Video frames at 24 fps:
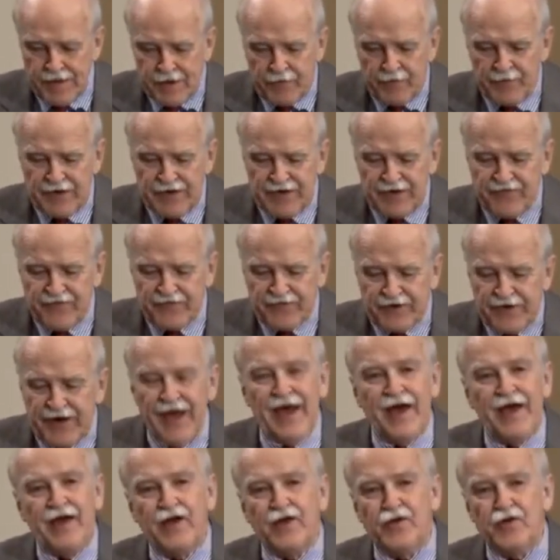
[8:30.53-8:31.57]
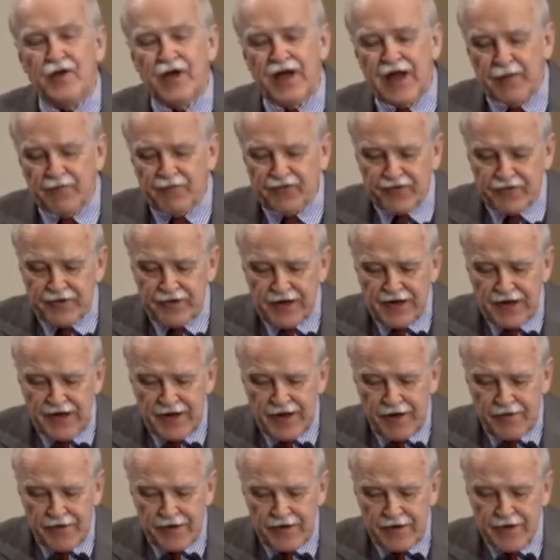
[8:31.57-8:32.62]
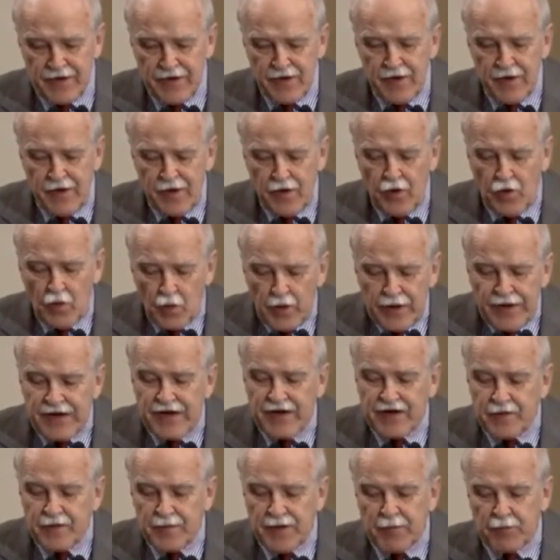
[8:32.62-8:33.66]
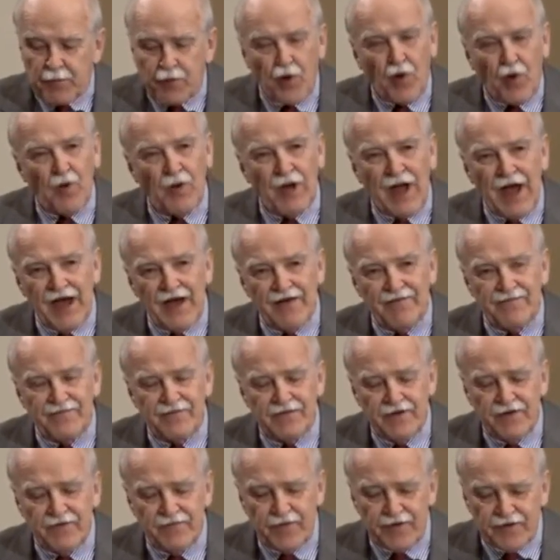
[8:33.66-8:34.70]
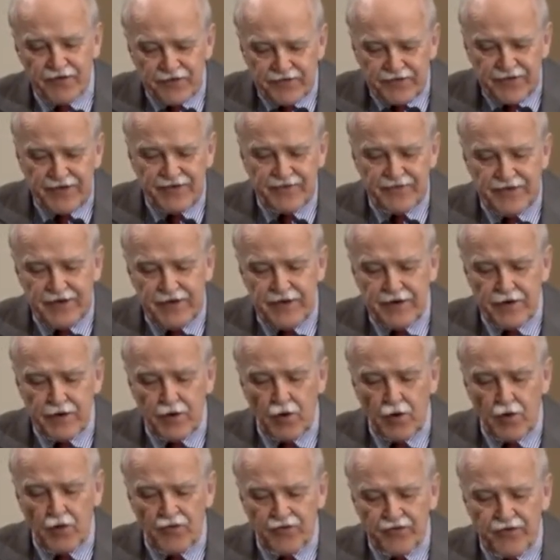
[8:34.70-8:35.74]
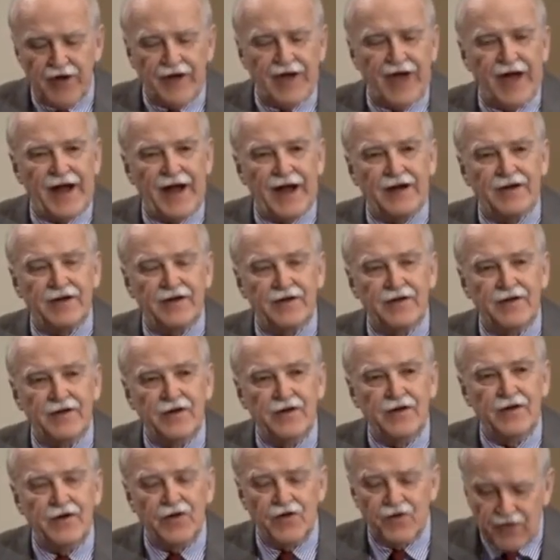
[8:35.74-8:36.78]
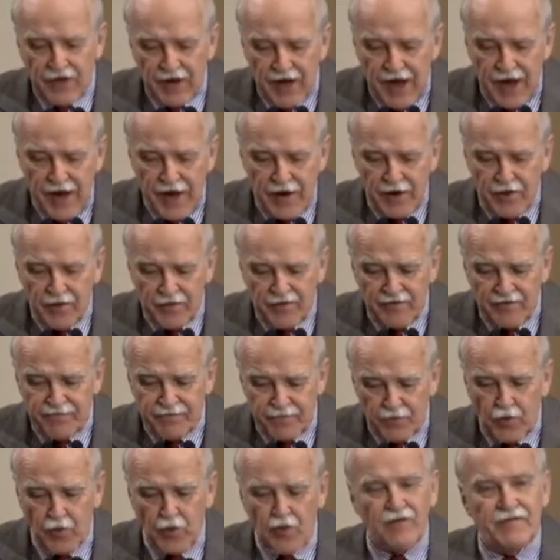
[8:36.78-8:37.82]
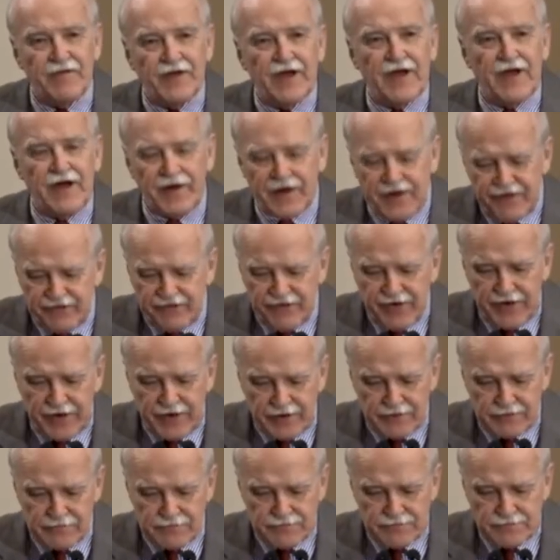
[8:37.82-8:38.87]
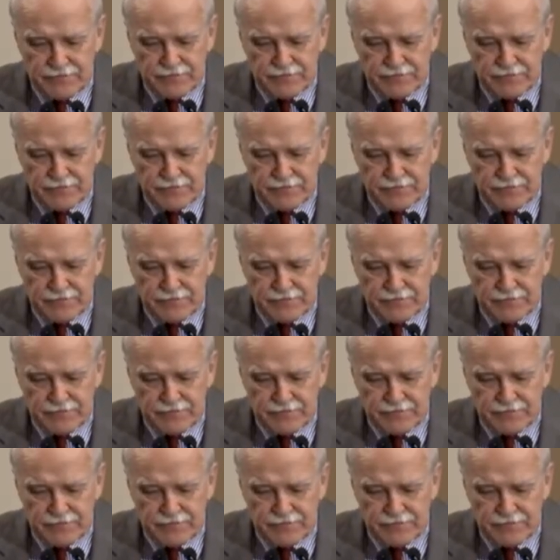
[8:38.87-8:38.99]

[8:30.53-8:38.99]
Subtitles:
and released an ad in New Hampshire declaring, "We need to be pro-life for the 16-year-old drug addict who's lying on the floor of the county jail."